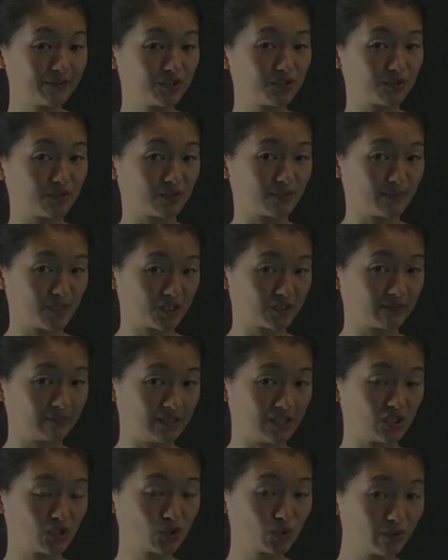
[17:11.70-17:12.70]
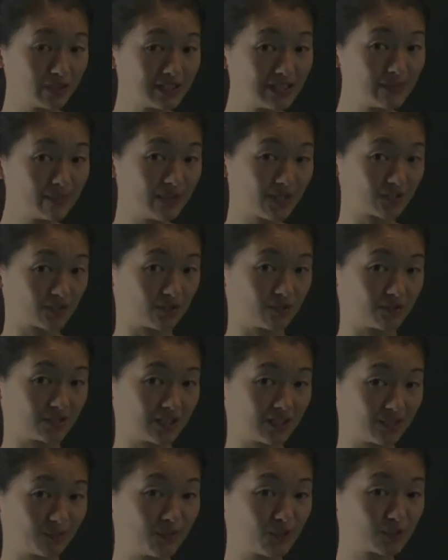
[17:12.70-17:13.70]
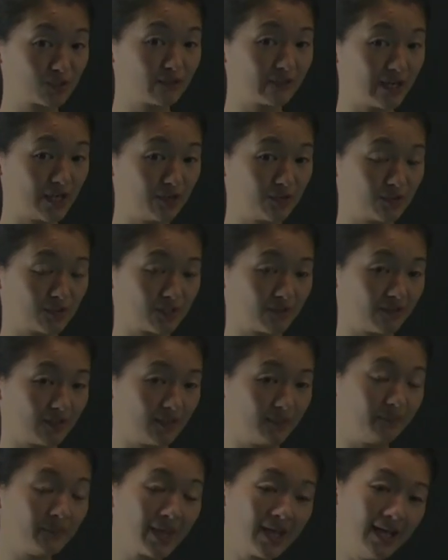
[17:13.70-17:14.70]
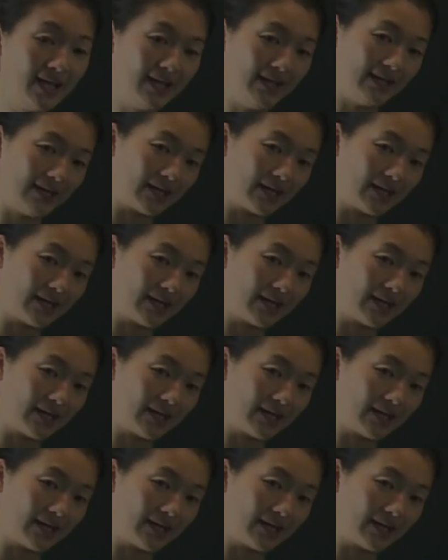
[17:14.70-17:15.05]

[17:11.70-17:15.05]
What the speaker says: to do is measure from these 20 pixels, get the pixel values of them, and